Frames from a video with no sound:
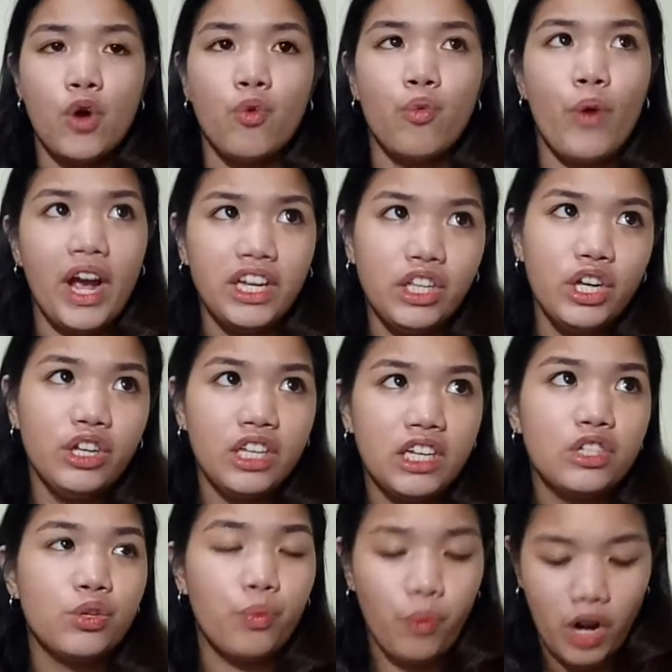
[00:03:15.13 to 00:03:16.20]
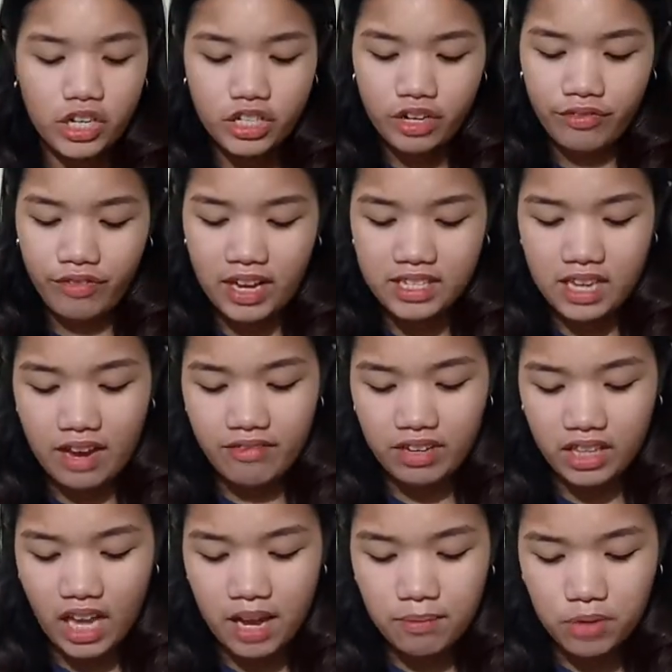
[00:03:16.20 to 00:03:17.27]
Why do you need to wash your face every
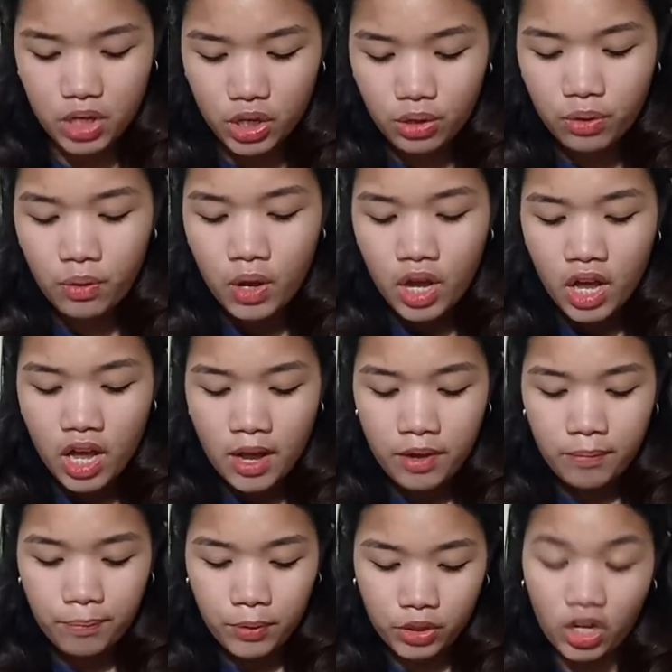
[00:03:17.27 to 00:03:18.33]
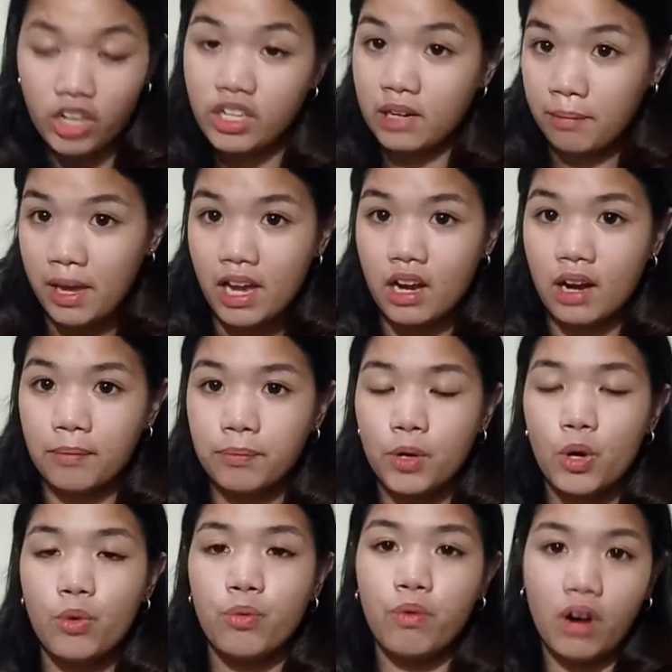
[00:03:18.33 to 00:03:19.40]
time you put on your makeup?
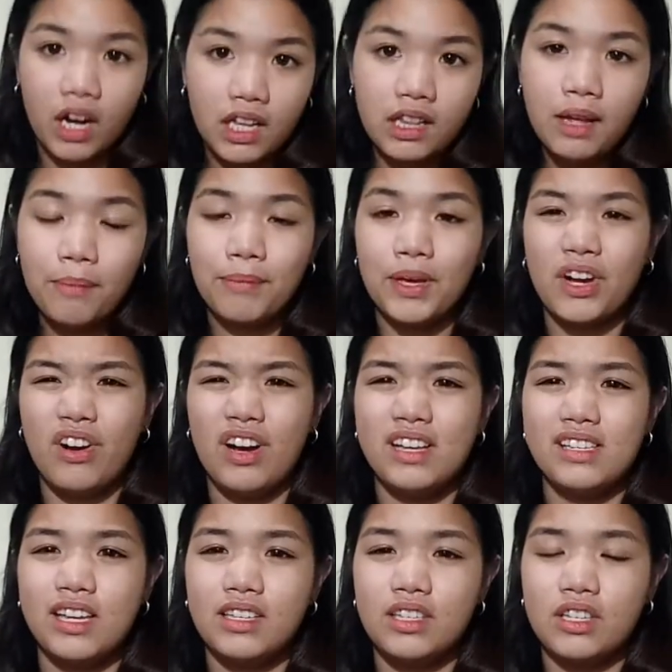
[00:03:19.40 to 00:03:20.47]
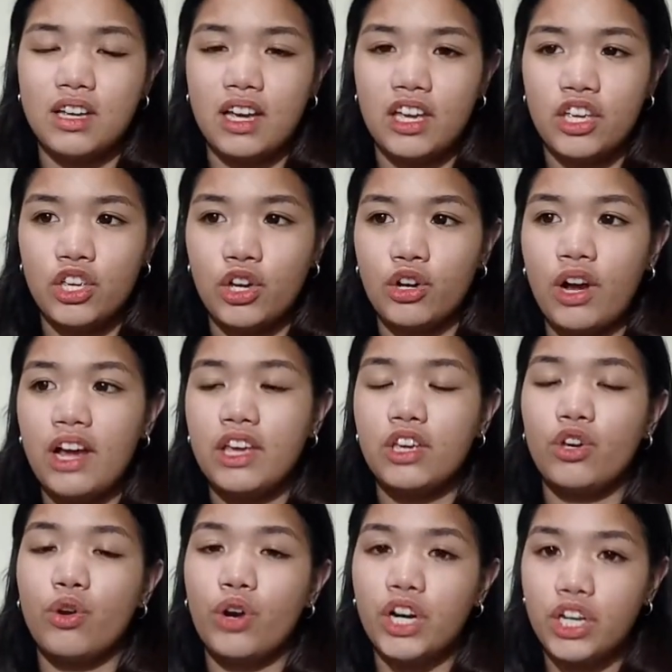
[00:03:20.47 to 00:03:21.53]
One, because
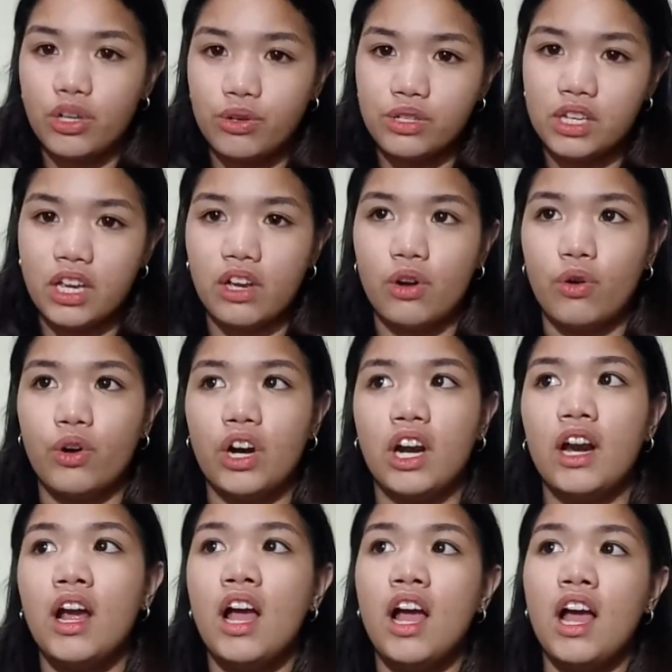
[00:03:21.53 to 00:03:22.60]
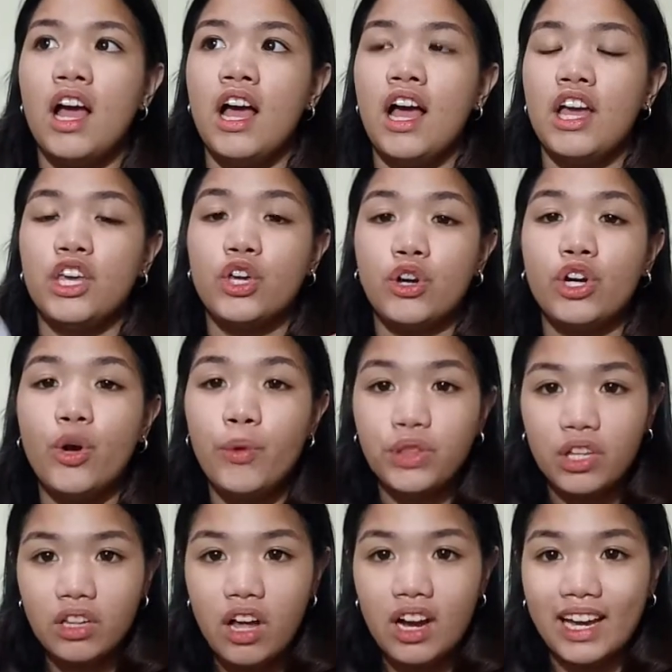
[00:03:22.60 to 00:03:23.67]
you're using or you're going
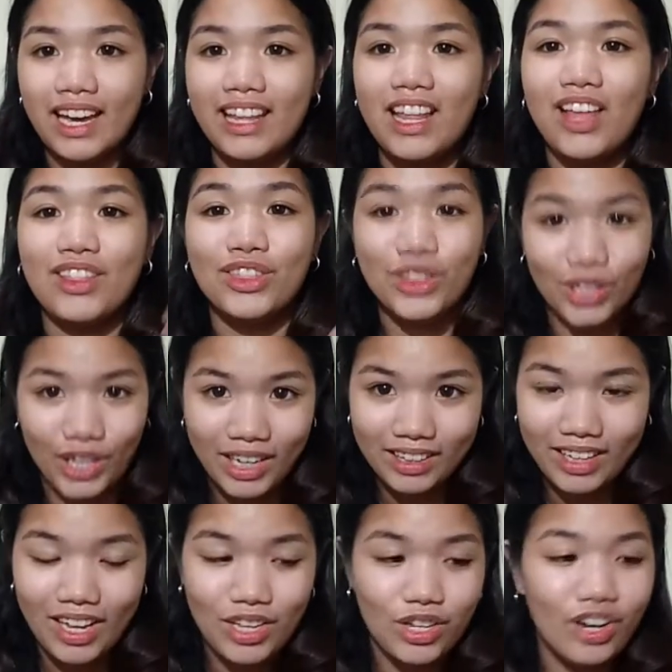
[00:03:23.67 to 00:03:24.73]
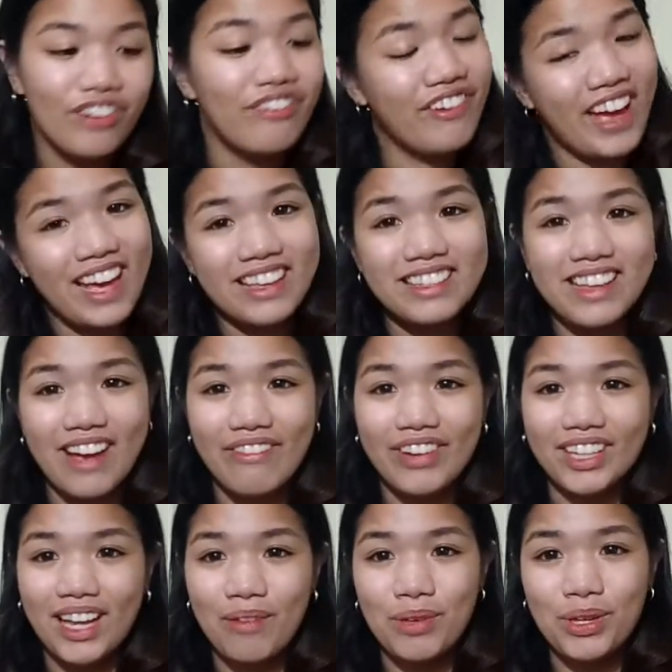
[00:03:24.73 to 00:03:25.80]
to lock in dirt in your face every
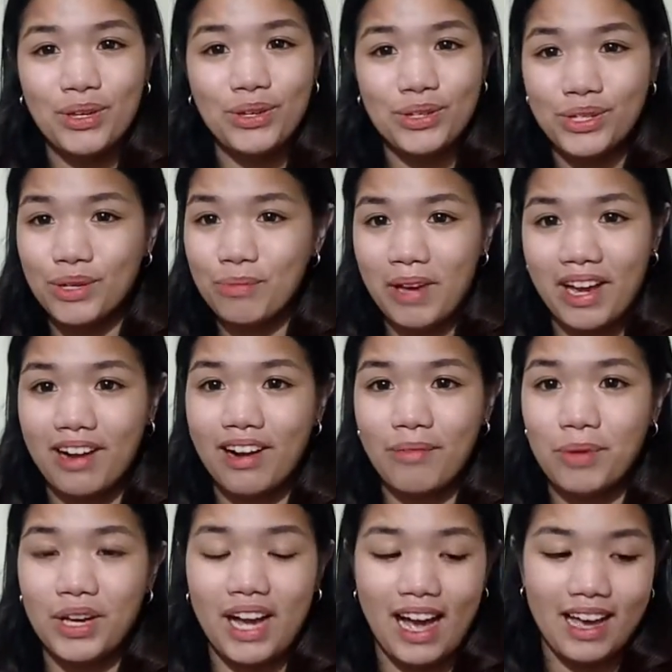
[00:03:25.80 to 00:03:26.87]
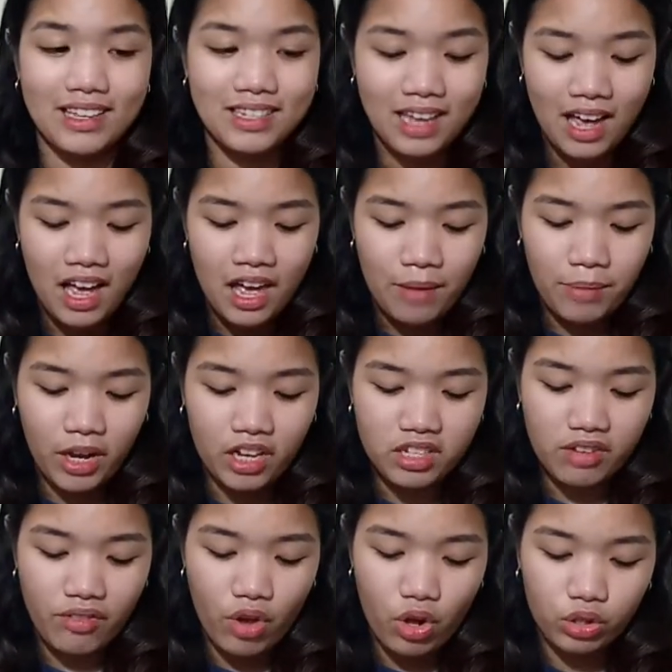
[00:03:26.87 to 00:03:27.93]
time you use your makeup, you guys, because
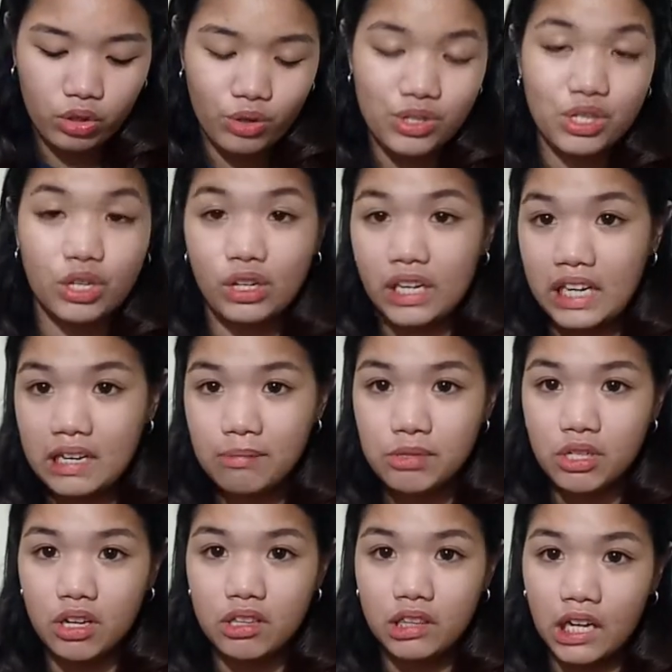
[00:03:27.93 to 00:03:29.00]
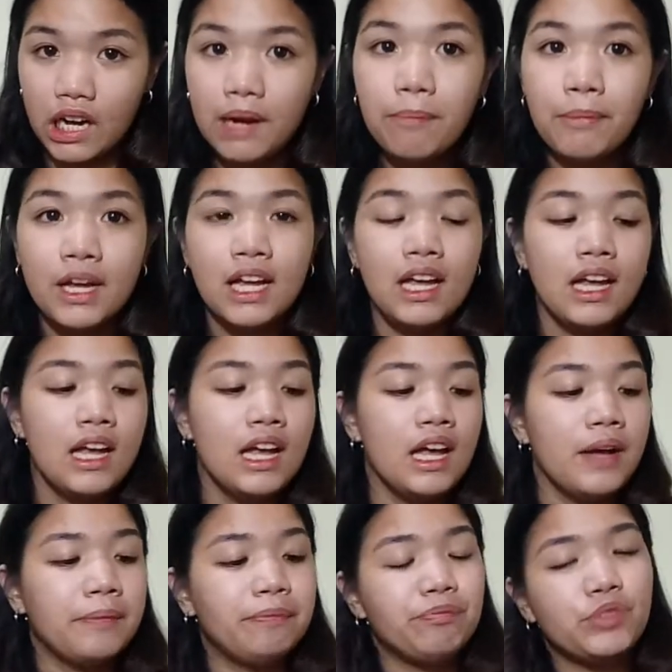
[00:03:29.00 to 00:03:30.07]
of all those creams on top.
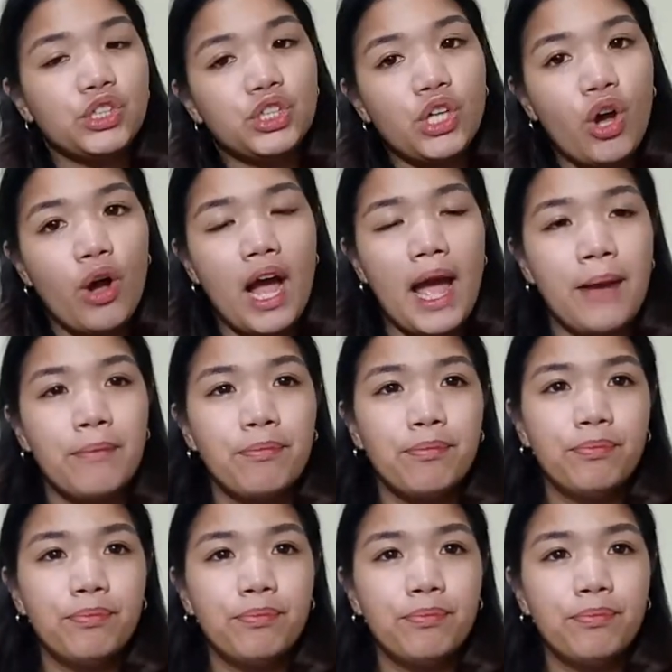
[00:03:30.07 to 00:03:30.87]
So I